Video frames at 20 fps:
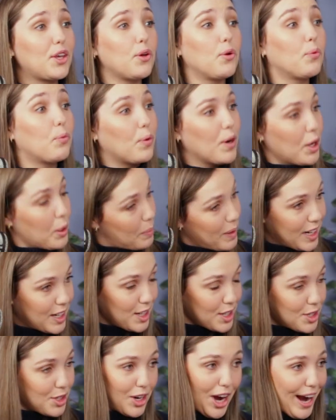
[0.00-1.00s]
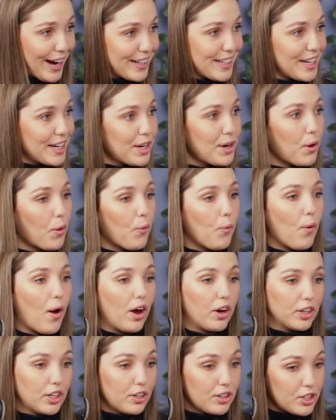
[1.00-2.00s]
You will be distracted
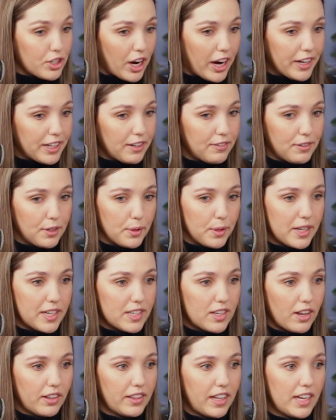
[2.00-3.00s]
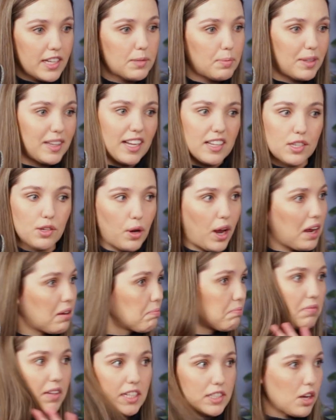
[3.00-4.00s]
while you're trying to focus on things, but that's okay.
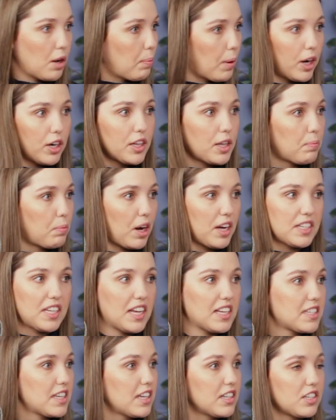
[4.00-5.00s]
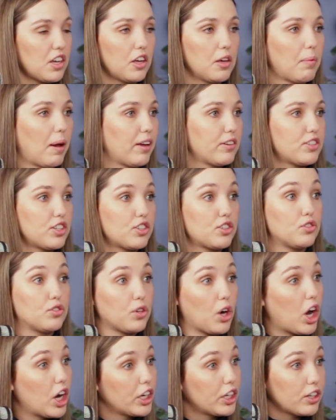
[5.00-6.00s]
That's all part of the process. It's all about just
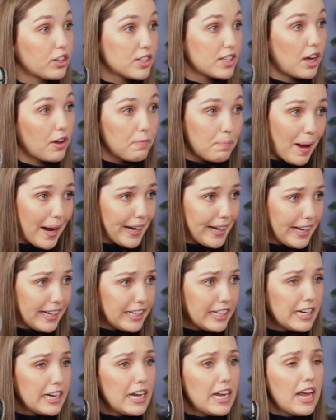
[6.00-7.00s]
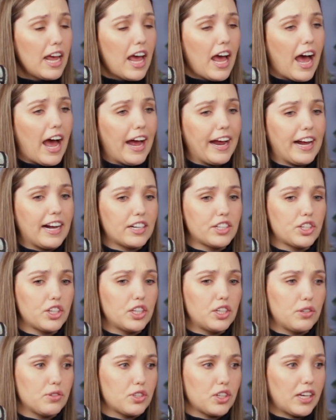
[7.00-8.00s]
drawing yourself back in. I
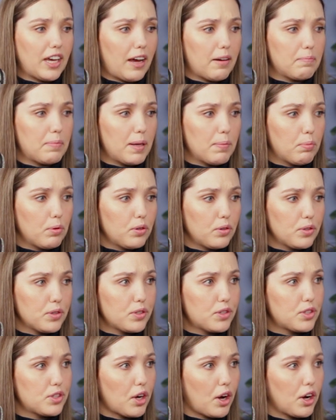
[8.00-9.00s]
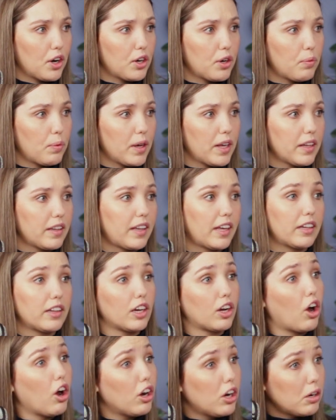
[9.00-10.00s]
actually usually have people start with like the
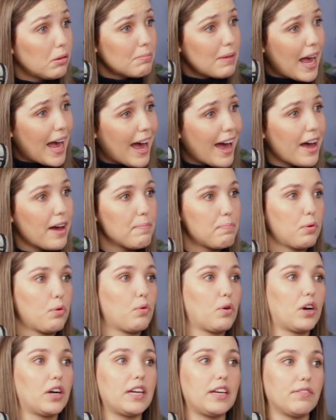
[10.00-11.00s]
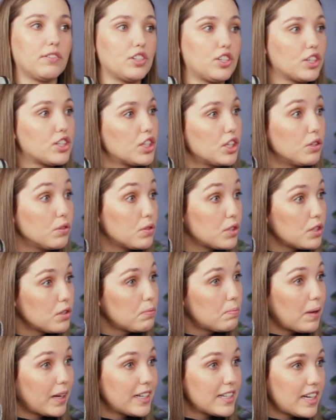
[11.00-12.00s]
Calm app or even just
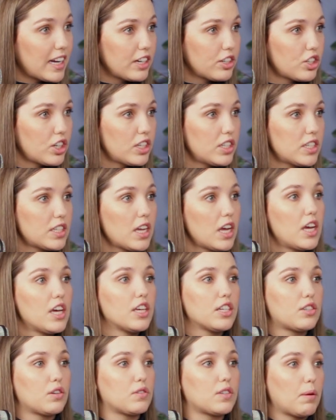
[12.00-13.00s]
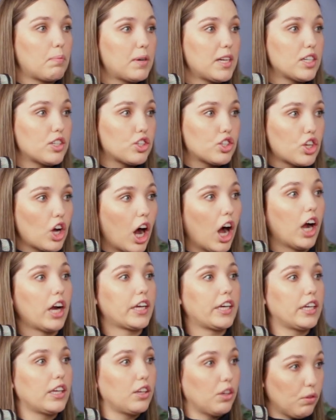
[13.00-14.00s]
YouTube meditations. So somebody's
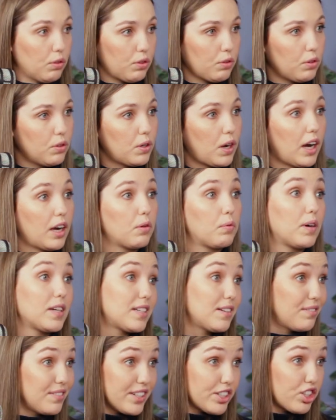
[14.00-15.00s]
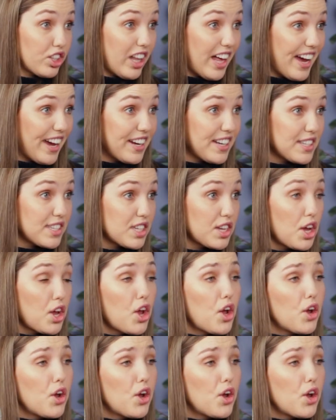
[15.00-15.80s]
talking you through kind of what to visualize.